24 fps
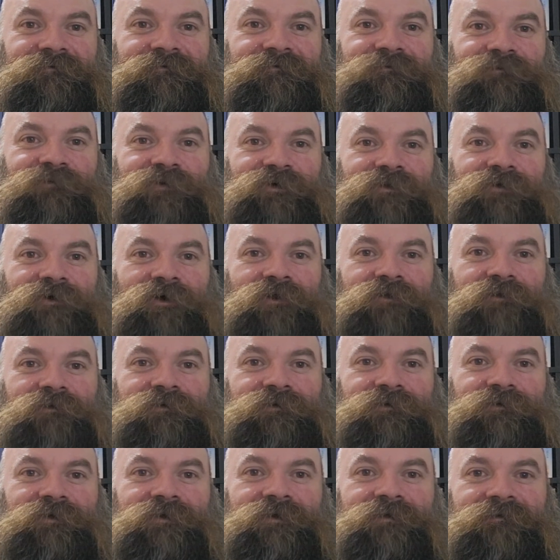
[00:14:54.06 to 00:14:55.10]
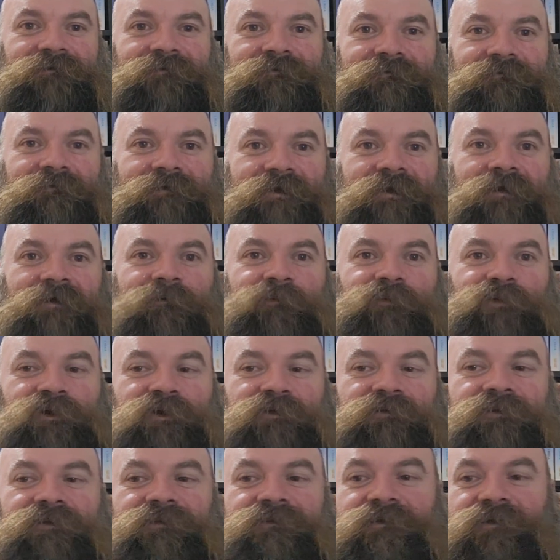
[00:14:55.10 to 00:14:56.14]
with Call of Duty.
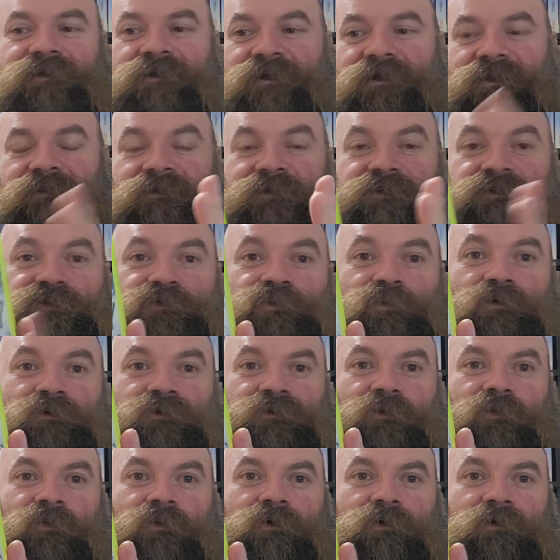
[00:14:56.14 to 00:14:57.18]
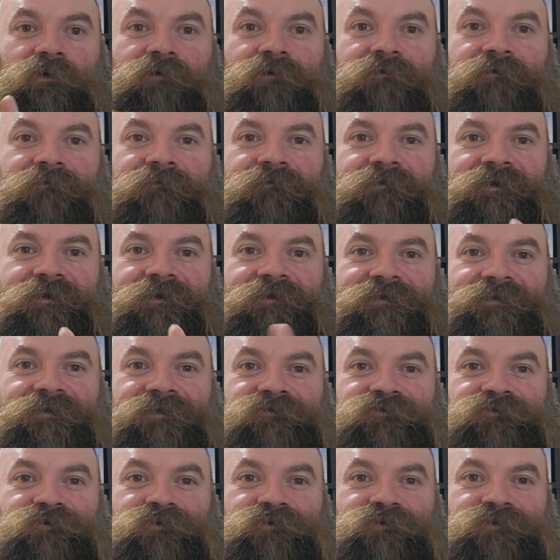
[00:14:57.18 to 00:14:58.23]
Particularly This is World at War. This
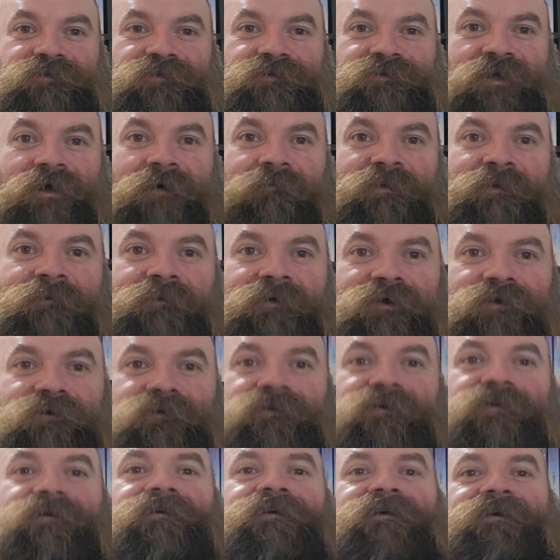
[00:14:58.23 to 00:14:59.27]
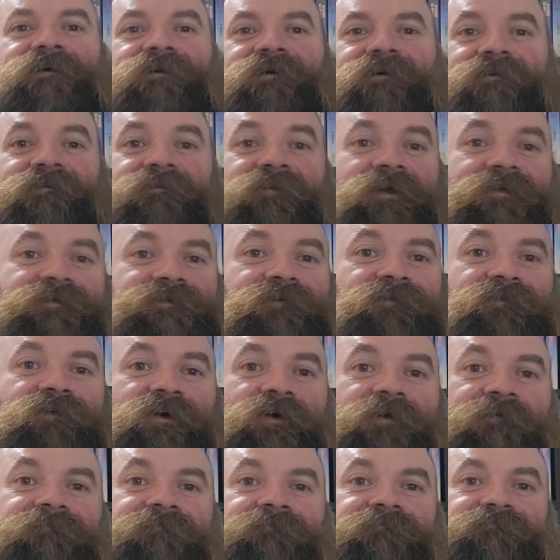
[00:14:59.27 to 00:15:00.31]
introduces zombie mode. Lots of
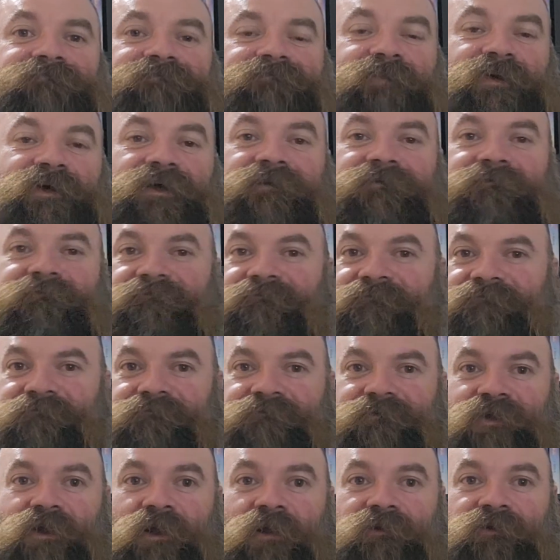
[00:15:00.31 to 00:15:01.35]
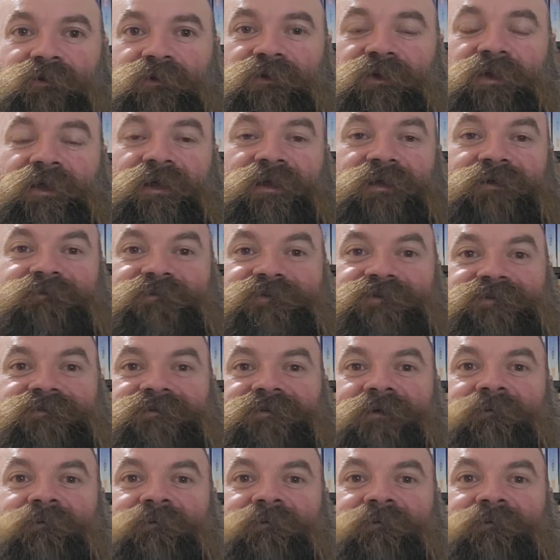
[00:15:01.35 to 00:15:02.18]
fun. But the Call of Duty games, I